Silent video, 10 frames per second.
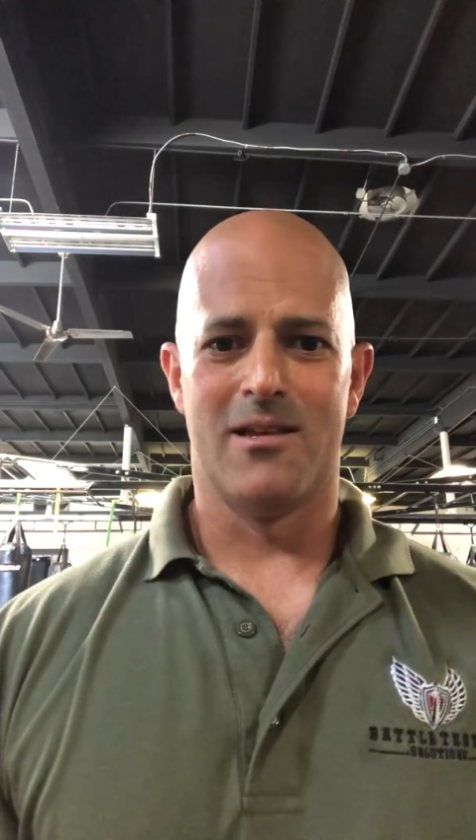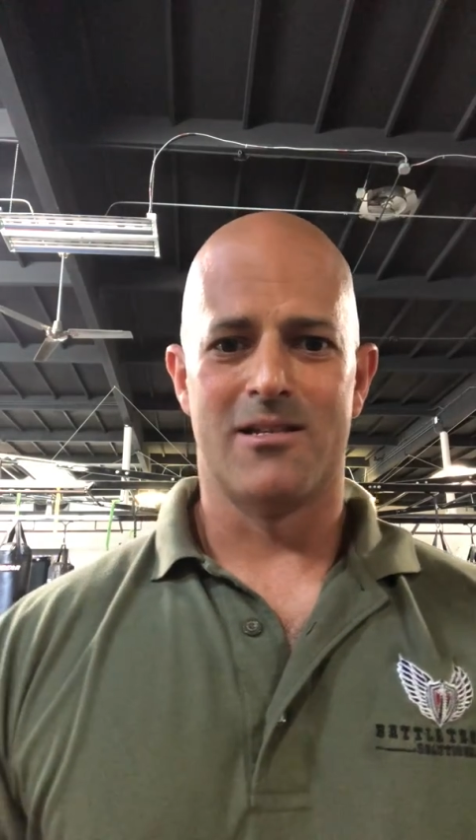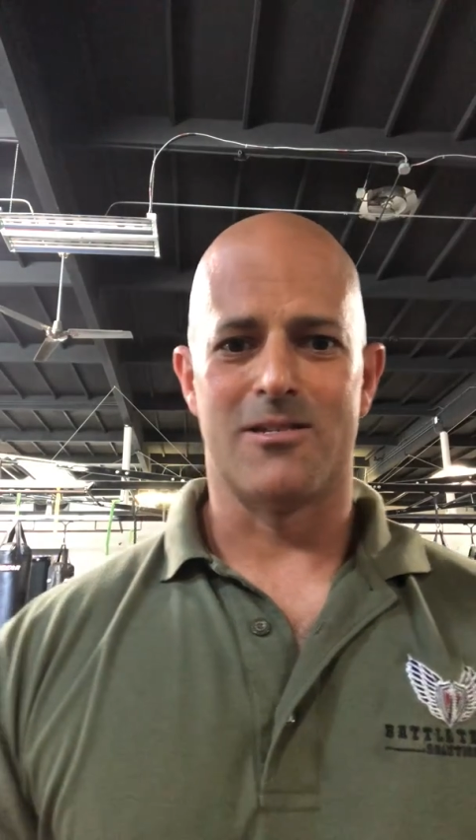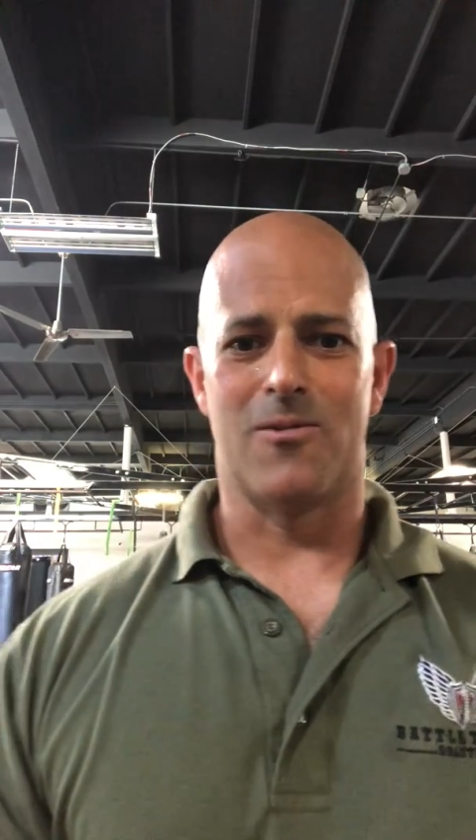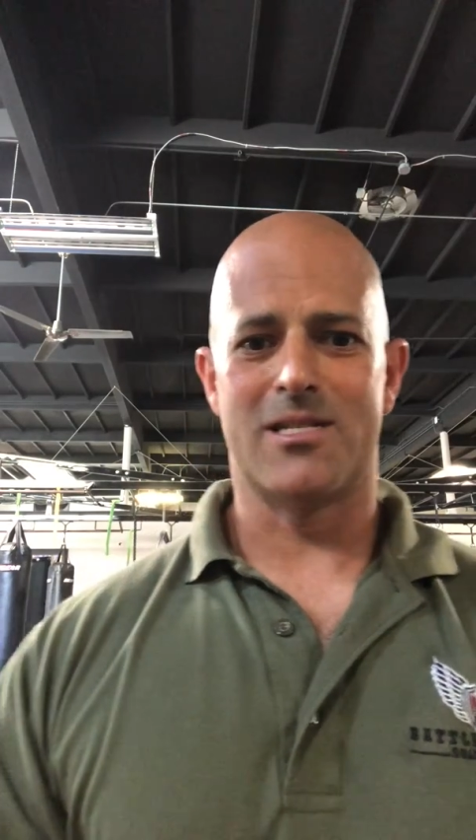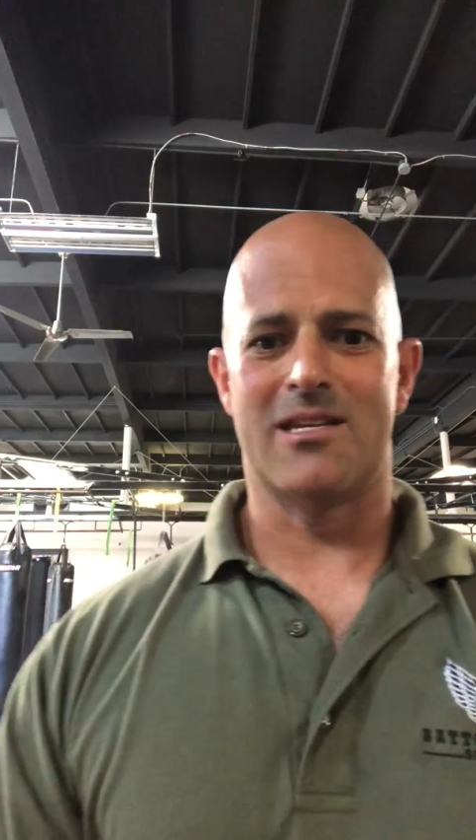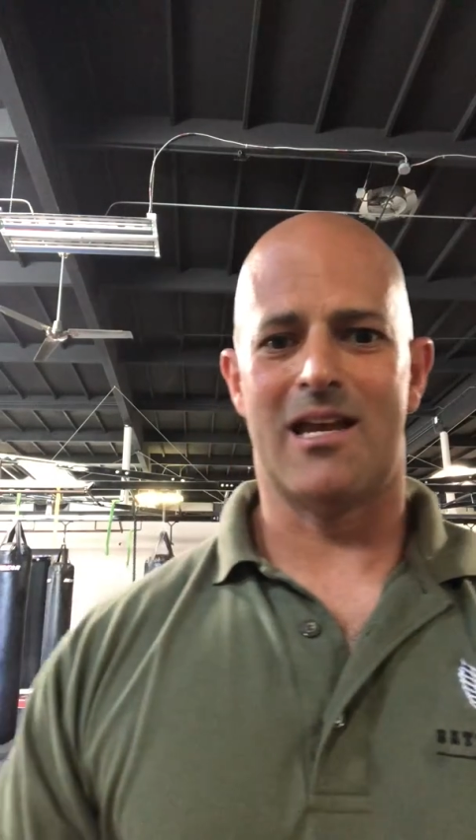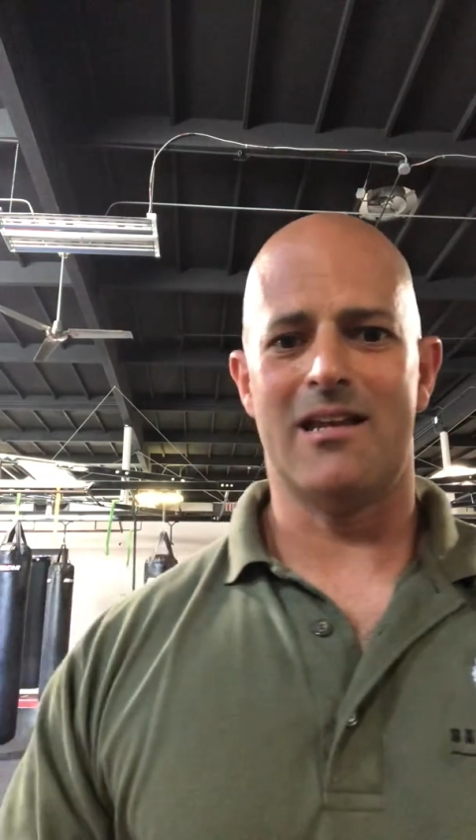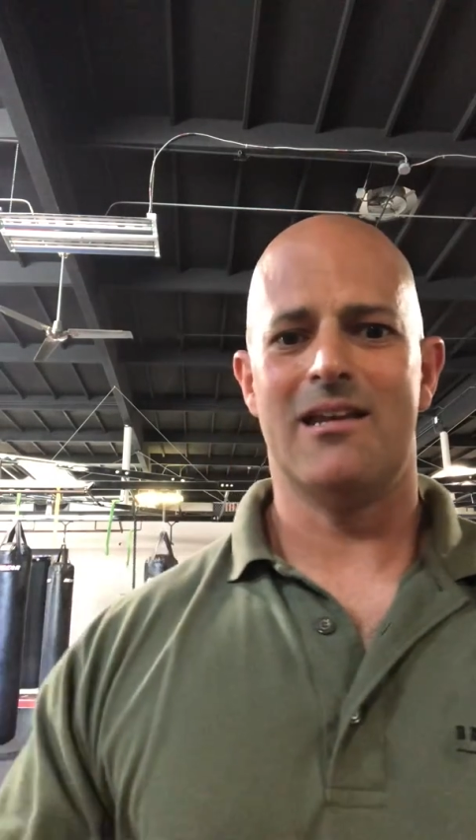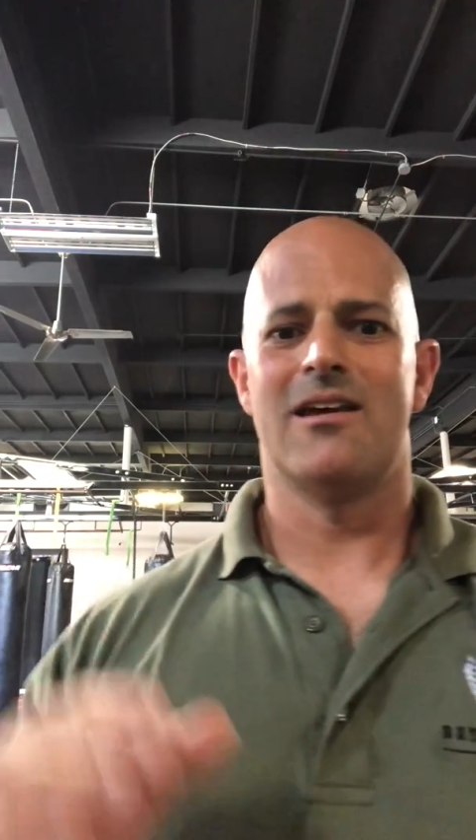So once
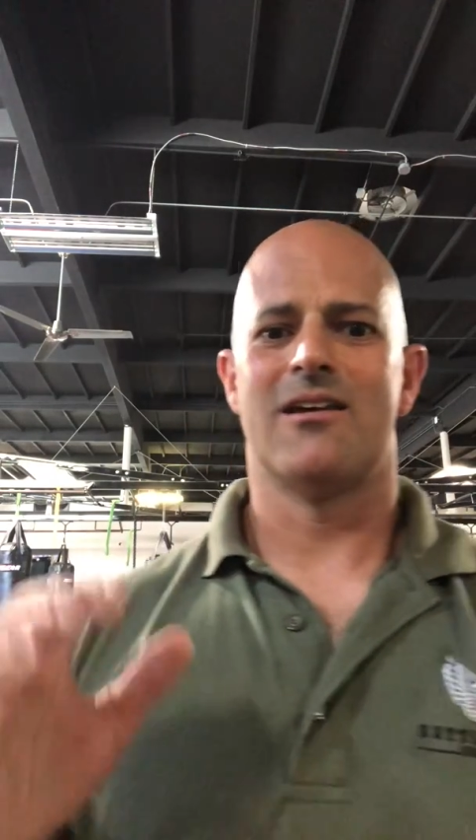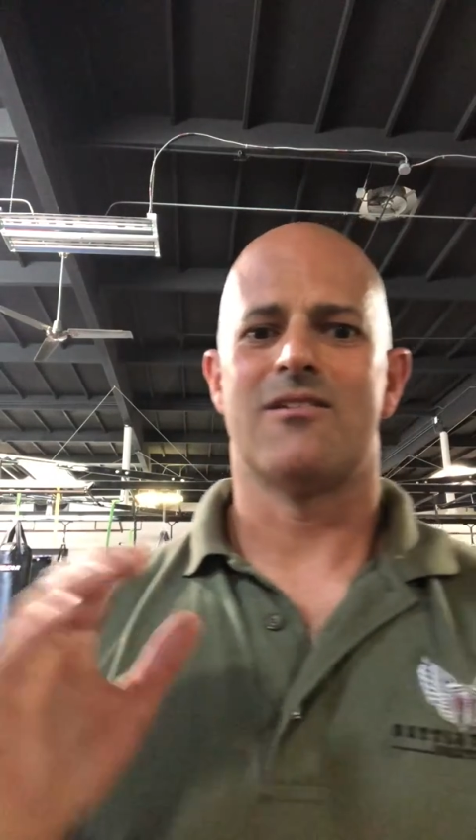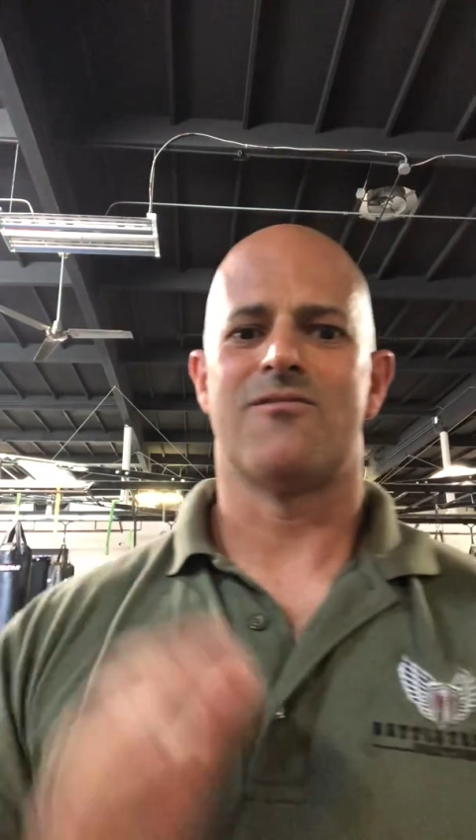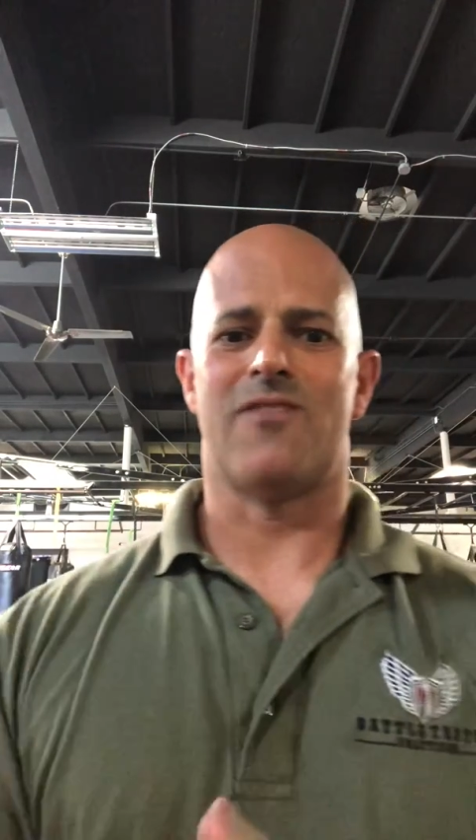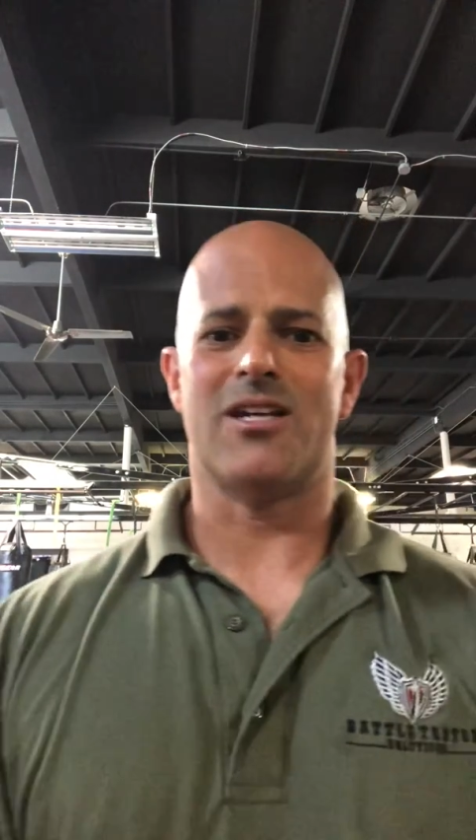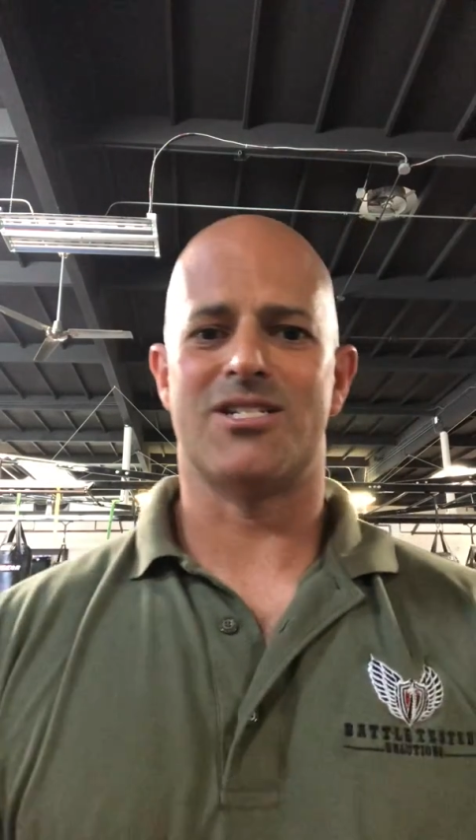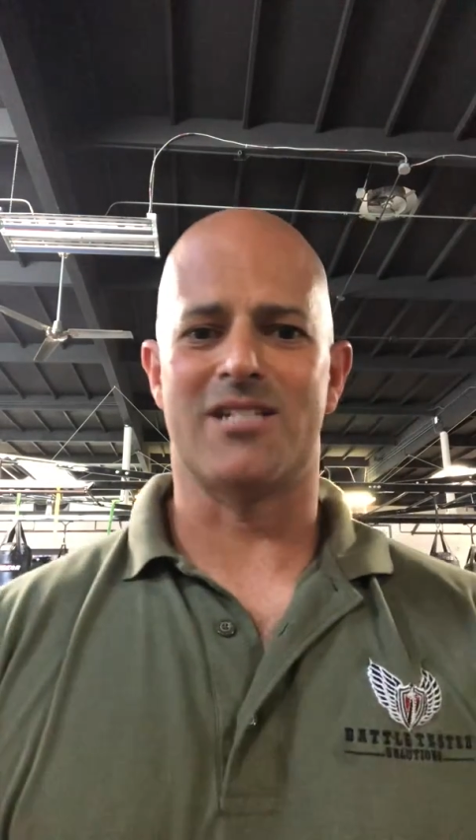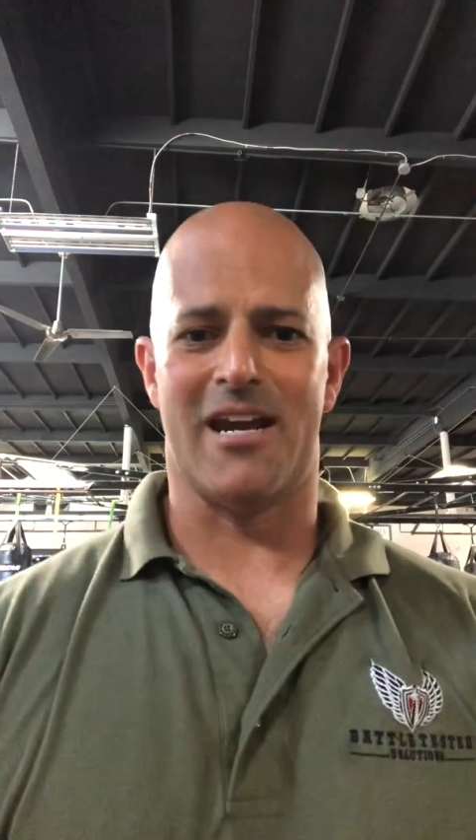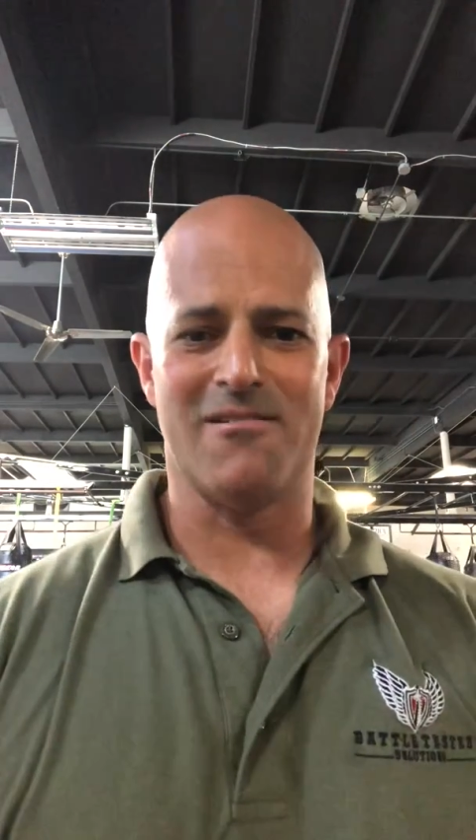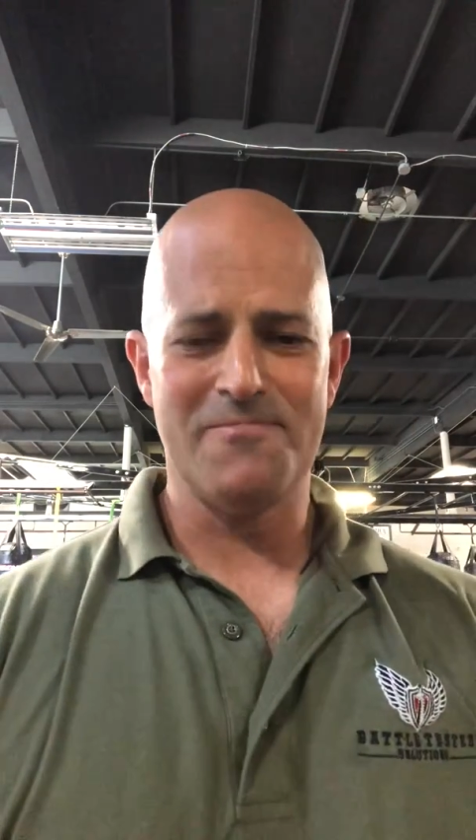again, Greg
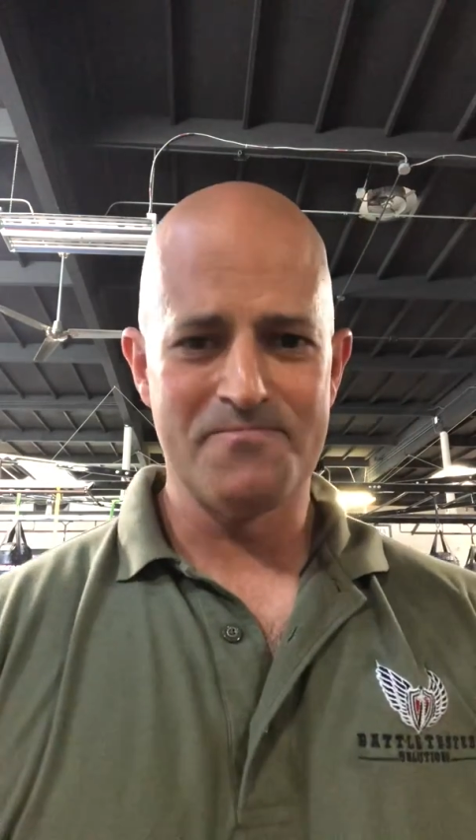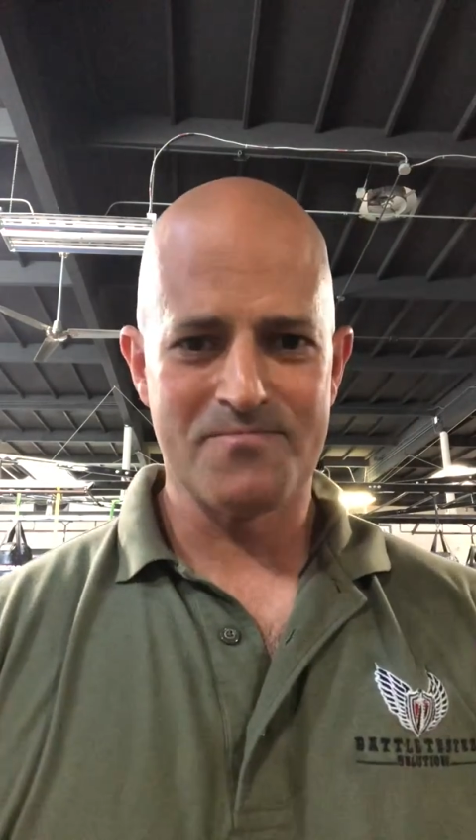Schneider